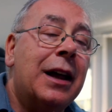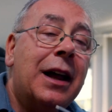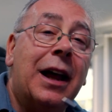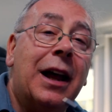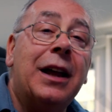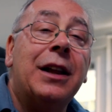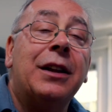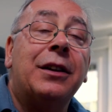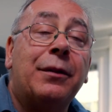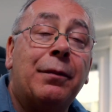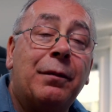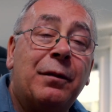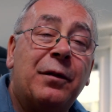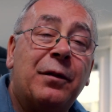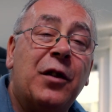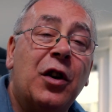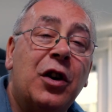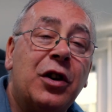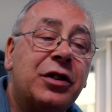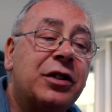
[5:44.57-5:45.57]
It's
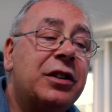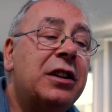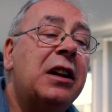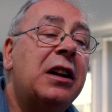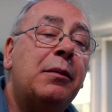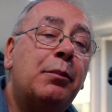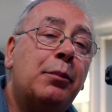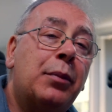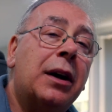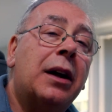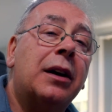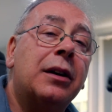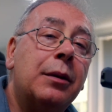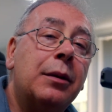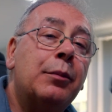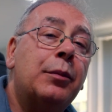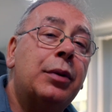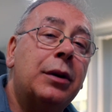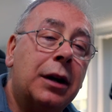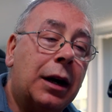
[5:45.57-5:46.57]
virtually plug
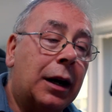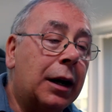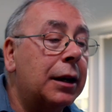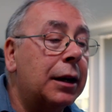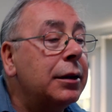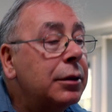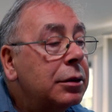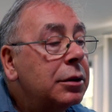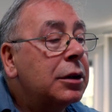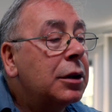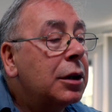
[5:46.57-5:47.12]
and play